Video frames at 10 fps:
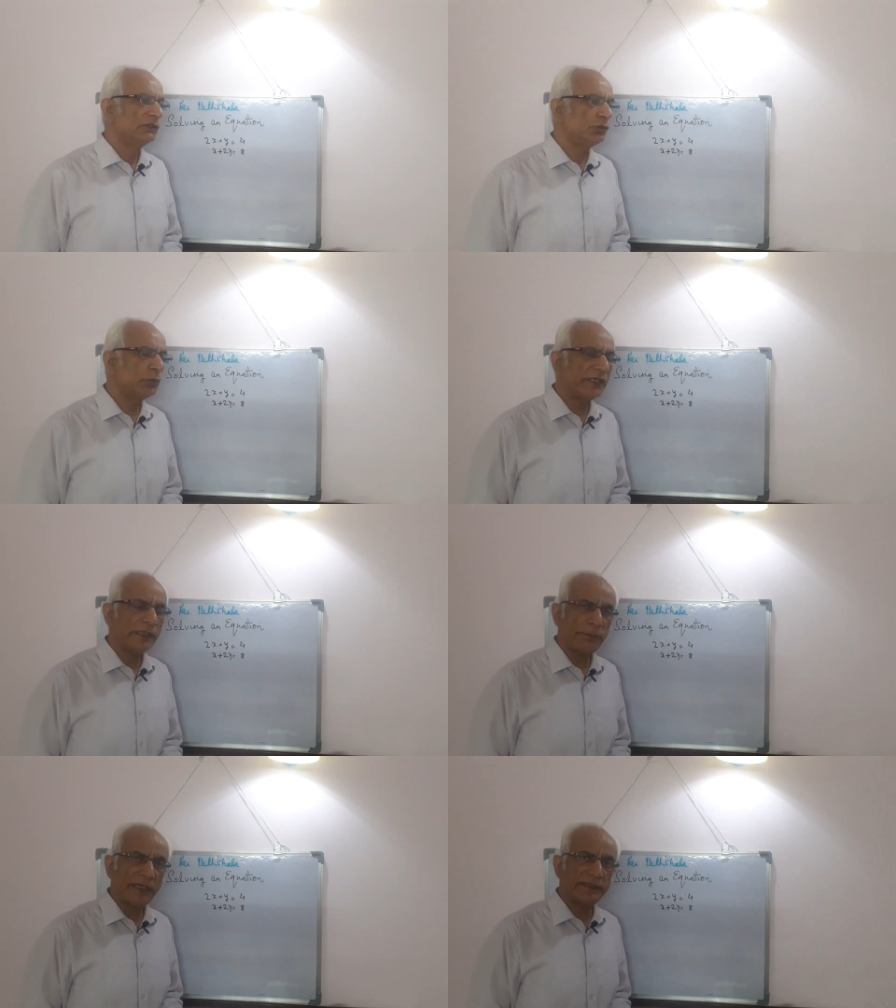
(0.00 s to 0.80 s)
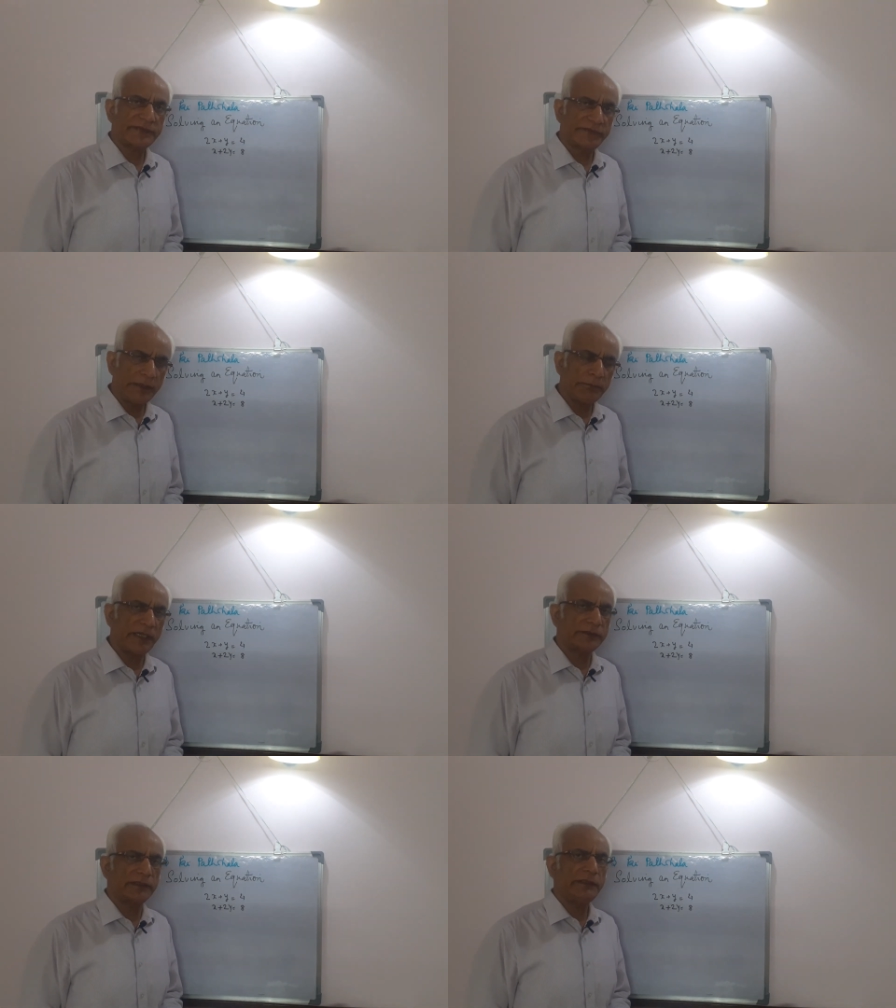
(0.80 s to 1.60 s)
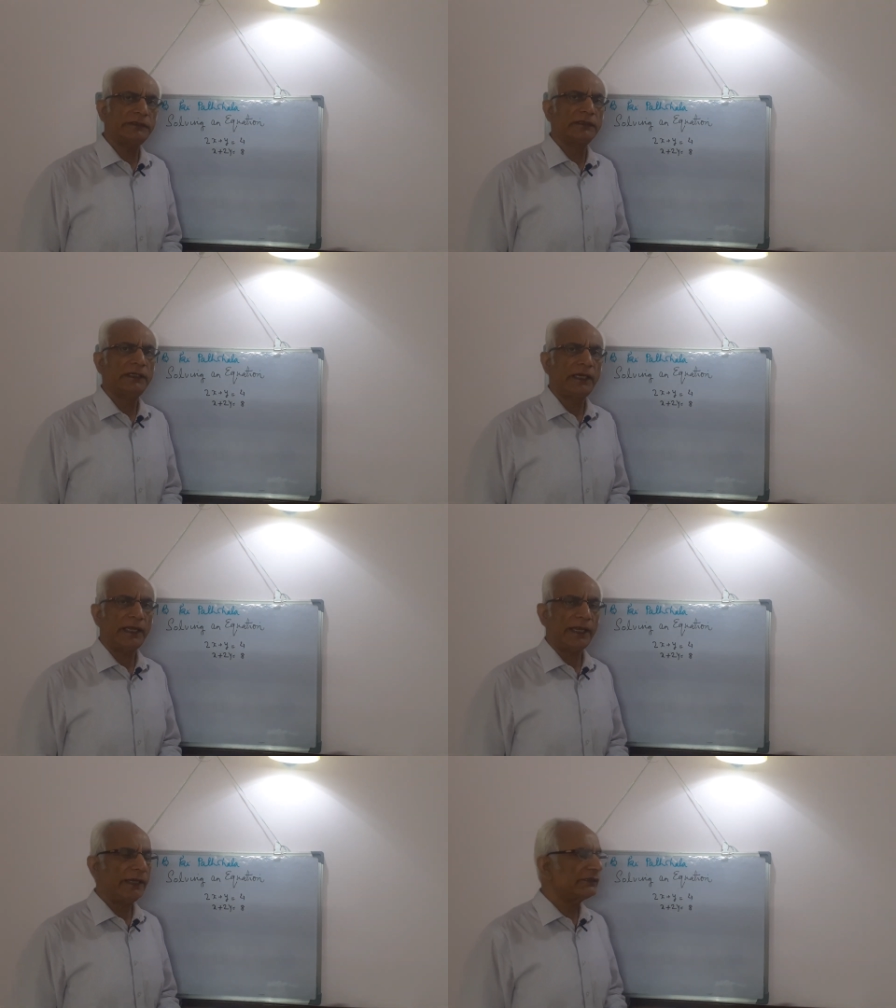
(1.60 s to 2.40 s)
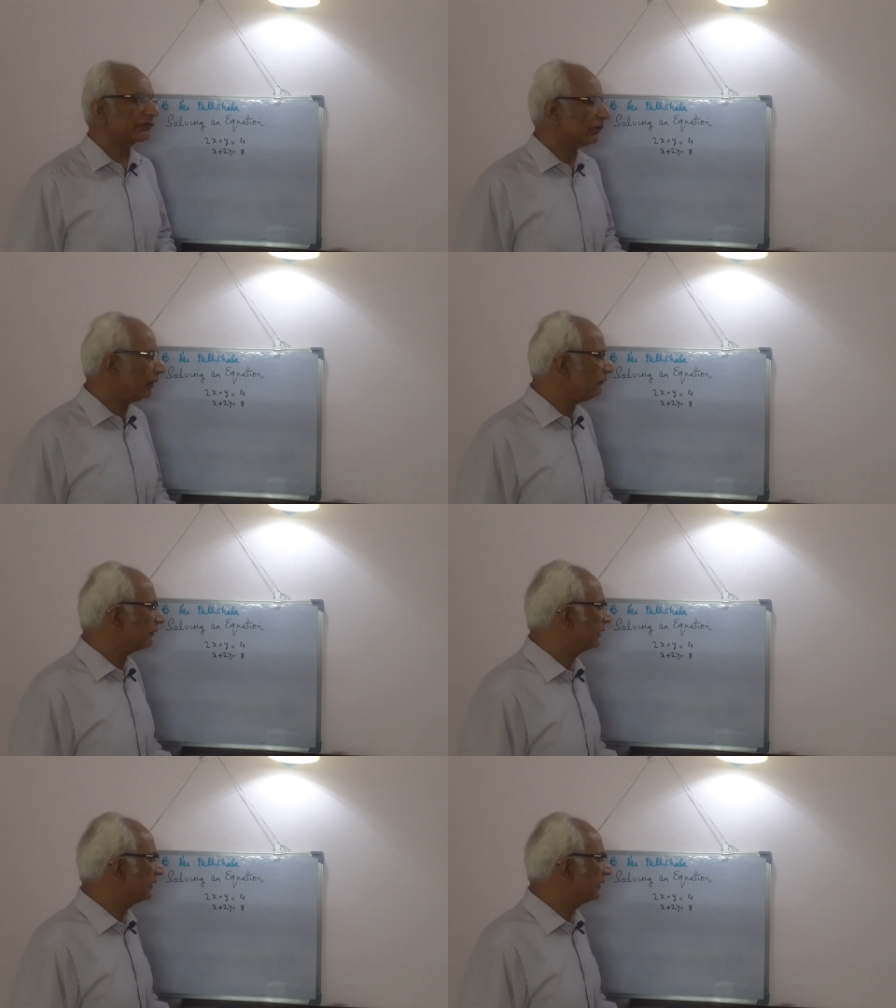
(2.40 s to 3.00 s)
you can apply the same method and solve